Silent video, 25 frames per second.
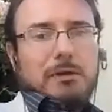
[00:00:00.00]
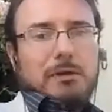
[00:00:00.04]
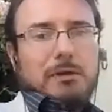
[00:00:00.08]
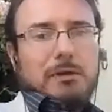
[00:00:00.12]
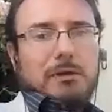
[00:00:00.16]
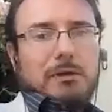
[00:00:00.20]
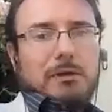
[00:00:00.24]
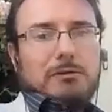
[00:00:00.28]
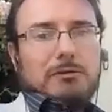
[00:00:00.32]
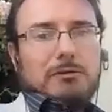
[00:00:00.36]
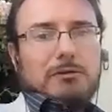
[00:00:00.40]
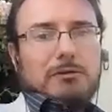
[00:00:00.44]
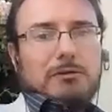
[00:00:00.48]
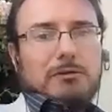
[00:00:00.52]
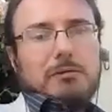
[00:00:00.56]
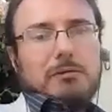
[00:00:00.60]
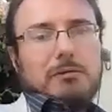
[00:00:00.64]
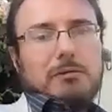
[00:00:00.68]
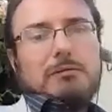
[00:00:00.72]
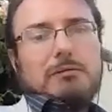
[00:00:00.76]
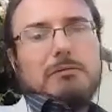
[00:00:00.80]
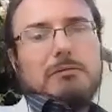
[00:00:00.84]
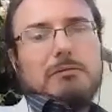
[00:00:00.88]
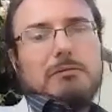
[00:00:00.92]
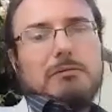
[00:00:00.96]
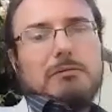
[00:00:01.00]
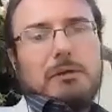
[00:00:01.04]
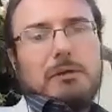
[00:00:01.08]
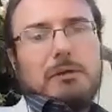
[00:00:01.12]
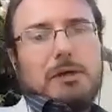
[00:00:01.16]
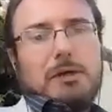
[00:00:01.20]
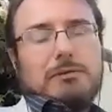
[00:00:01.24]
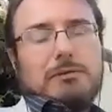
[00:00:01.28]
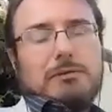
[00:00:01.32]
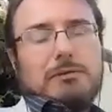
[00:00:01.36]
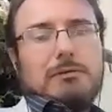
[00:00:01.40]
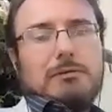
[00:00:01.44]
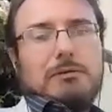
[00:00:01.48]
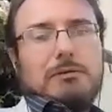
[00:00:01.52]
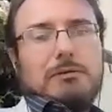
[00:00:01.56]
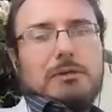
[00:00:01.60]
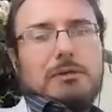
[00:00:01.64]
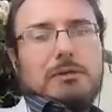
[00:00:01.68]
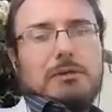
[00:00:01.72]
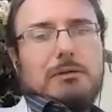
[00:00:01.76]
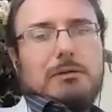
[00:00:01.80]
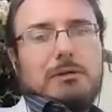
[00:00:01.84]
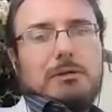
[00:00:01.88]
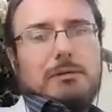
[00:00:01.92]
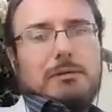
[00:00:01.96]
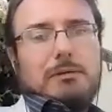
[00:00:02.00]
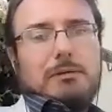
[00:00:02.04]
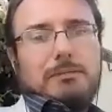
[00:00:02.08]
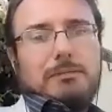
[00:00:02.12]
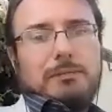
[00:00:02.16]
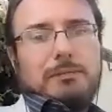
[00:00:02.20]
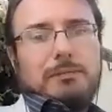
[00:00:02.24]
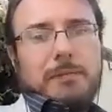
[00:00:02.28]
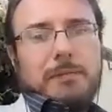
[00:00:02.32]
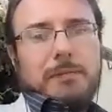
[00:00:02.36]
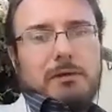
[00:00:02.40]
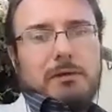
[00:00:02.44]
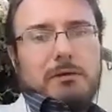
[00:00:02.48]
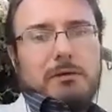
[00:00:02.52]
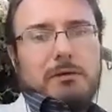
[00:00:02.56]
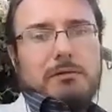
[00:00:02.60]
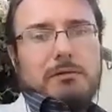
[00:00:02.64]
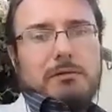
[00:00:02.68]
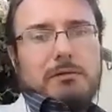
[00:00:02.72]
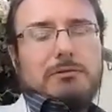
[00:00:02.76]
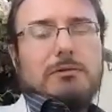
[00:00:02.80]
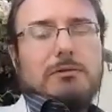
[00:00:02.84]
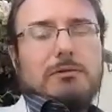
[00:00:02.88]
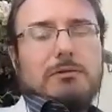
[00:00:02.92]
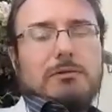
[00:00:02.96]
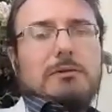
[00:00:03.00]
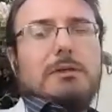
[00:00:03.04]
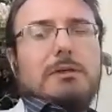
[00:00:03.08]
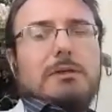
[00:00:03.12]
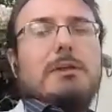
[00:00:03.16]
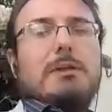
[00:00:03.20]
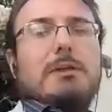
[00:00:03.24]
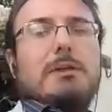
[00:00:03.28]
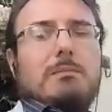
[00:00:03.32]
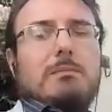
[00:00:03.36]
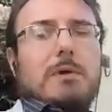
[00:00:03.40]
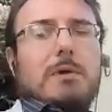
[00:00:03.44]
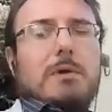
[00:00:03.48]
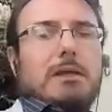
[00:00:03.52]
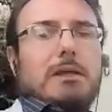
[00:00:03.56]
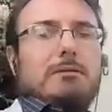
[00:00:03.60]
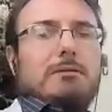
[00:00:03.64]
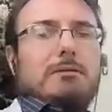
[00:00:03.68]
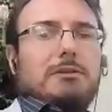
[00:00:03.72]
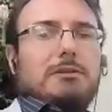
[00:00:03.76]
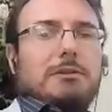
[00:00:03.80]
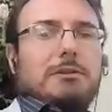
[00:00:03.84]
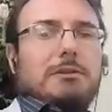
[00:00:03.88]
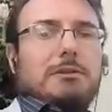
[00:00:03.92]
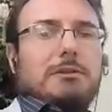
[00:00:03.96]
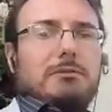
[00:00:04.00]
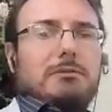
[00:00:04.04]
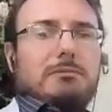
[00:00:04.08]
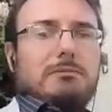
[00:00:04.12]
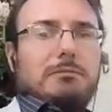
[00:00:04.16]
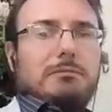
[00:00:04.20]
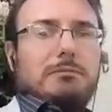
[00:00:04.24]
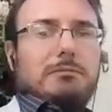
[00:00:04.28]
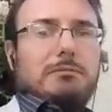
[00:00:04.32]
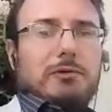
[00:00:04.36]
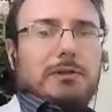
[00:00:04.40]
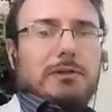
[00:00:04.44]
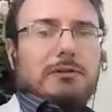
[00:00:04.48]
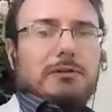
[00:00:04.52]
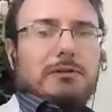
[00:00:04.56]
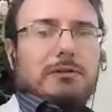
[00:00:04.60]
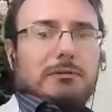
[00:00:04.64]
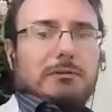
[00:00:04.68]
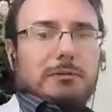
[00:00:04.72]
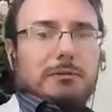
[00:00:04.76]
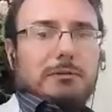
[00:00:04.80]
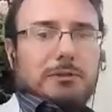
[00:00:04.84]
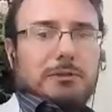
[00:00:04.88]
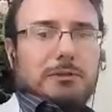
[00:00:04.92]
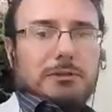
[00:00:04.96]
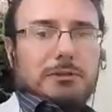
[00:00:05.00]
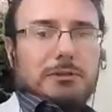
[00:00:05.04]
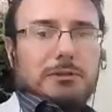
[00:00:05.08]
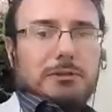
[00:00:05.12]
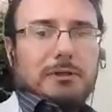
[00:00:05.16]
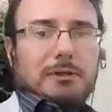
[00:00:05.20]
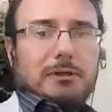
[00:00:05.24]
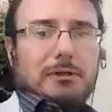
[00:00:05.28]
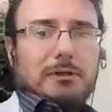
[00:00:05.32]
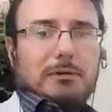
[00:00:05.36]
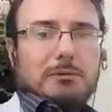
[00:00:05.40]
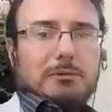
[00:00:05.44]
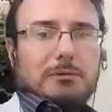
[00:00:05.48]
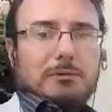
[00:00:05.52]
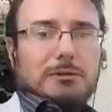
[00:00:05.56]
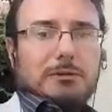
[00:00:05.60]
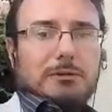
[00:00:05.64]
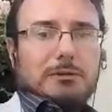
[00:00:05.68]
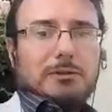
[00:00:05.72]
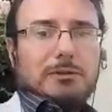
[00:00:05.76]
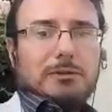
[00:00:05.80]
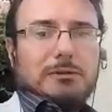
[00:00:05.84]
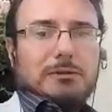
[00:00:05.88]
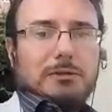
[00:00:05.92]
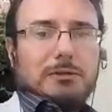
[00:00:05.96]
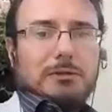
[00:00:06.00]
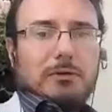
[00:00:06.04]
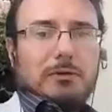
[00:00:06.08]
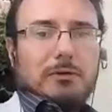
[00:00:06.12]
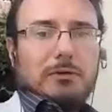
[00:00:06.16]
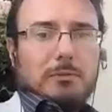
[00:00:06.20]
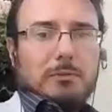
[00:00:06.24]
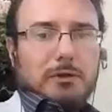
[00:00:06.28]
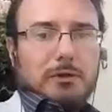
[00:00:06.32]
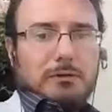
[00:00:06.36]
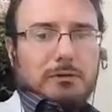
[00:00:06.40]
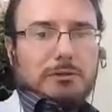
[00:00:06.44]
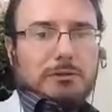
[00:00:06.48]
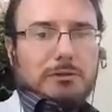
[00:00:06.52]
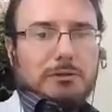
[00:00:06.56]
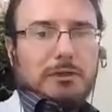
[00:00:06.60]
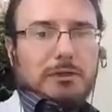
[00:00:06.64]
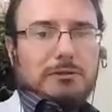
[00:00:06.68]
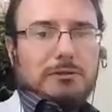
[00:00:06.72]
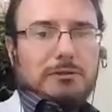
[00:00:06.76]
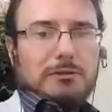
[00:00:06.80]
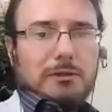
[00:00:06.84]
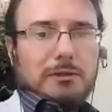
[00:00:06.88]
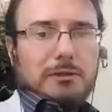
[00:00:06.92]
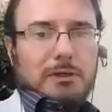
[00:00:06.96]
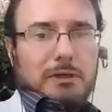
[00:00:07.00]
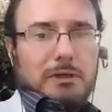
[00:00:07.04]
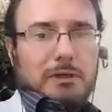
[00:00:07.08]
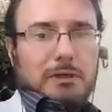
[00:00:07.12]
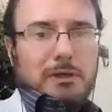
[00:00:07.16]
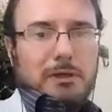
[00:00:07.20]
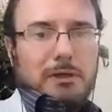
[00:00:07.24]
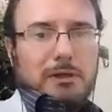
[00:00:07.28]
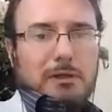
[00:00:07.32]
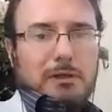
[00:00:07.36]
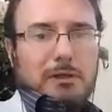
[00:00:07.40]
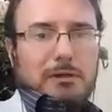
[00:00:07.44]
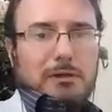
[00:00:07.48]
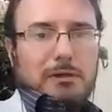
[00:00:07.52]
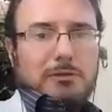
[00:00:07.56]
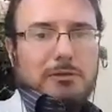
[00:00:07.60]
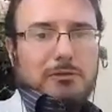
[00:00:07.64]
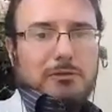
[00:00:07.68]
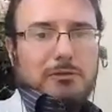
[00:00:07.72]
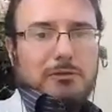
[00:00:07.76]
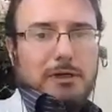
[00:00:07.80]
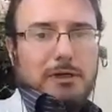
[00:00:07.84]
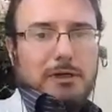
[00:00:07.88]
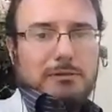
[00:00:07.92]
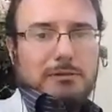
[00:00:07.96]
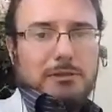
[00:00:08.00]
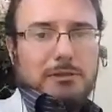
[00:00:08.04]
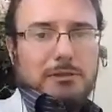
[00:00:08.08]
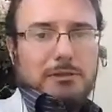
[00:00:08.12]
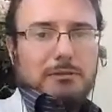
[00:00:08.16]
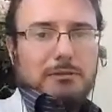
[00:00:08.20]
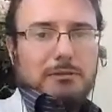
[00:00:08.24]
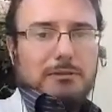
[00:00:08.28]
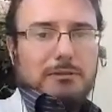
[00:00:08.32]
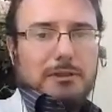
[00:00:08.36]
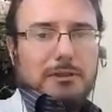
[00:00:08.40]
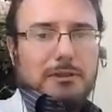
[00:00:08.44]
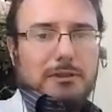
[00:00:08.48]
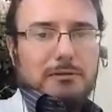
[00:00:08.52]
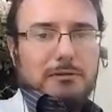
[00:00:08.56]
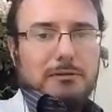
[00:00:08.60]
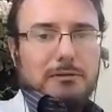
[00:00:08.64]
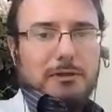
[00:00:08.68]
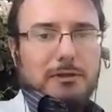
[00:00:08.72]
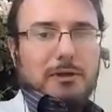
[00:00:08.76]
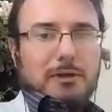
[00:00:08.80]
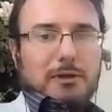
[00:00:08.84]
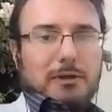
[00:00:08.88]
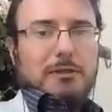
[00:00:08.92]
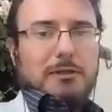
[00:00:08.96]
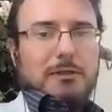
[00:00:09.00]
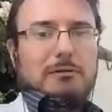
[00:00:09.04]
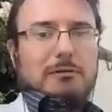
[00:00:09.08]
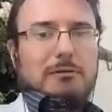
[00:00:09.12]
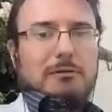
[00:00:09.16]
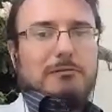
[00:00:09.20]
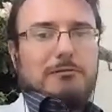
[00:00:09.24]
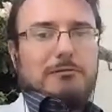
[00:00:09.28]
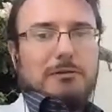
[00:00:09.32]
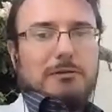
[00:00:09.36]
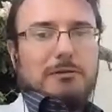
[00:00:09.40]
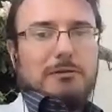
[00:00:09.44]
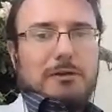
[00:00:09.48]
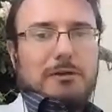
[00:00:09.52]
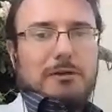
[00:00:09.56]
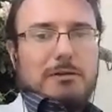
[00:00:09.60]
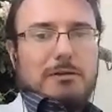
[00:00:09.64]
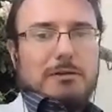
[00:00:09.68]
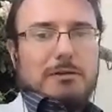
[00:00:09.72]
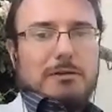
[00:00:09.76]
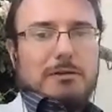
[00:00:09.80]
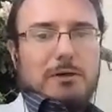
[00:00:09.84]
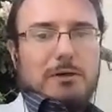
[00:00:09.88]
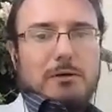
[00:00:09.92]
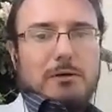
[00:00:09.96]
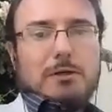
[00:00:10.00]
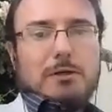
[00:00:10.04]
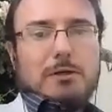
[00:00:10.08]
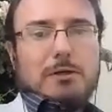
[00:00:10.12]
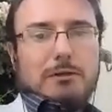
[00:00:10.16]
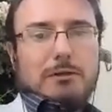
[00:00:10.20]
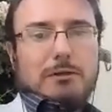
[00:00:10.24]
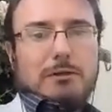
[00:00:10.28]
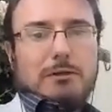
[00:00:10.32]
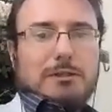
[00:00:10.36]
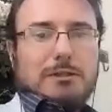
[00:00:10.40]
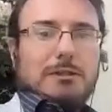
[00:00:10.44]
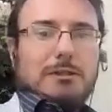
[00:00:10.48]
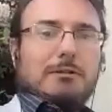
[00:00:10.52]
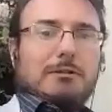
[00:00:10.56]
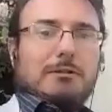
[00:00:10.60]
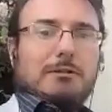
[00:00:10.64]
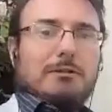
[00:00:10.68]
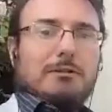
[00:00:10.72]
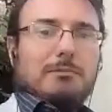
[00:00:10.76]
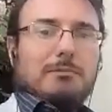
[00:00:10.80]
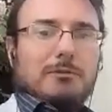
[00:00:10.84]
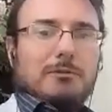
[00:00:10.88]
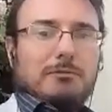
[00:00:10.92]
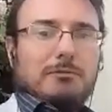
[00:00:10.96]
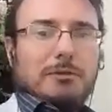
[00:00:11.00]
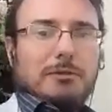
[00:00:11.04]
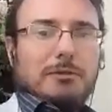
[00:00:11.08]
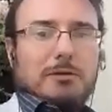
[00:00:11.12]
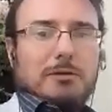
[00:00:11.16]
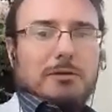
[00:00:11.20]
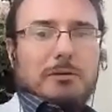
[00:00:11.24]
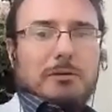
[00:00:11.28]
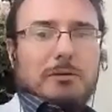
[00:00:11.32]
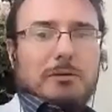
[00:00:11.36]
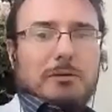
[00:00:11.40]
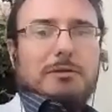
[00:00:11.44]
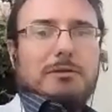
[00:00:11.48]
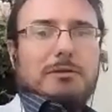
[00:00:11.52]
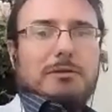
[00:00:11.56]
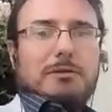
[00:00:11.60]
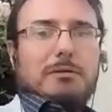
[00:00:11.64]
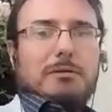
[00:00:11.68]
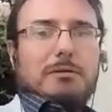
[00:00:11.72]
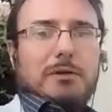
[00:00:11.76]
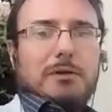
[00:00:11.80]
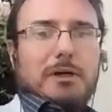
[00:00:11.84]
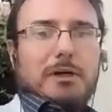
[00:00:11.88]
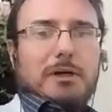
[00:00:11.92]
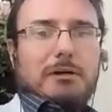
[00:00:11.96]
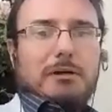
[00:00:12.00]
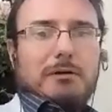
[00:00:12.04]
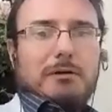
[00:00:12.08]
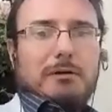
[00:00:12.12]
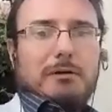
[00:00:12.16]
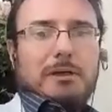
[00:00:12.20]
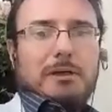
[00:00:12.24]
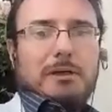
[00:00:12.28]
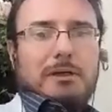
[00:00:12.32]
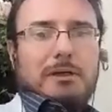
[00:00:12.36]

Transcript: Uh, so as the, um, the, the independence from Britain, which uh, was slow process, uh, transitioned into the kind of uh, neo-colonialism of the U.S. empire.